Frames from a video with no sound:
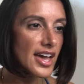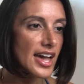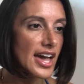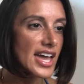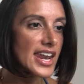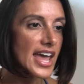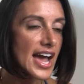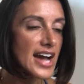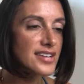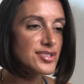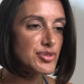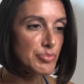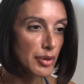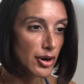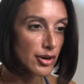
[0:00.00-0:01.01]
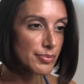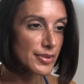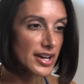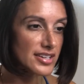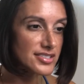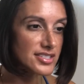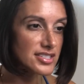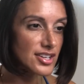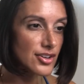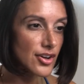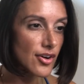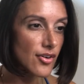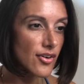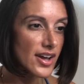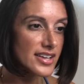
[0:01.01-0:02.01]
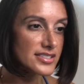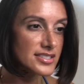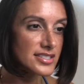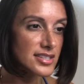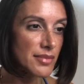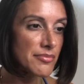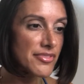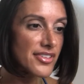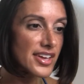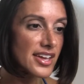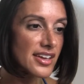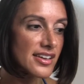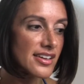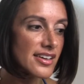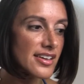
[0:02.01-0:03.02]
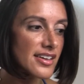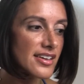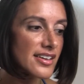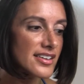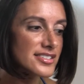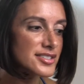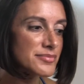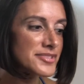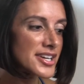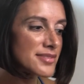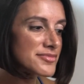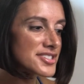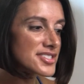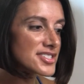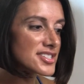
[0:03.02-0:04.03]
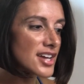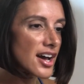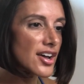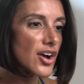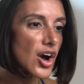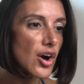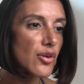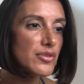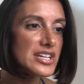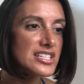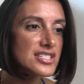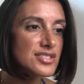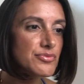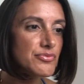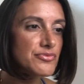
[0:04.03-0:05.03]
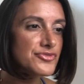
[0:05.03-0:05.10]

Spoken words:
and has a purpose, and sometimes it's not always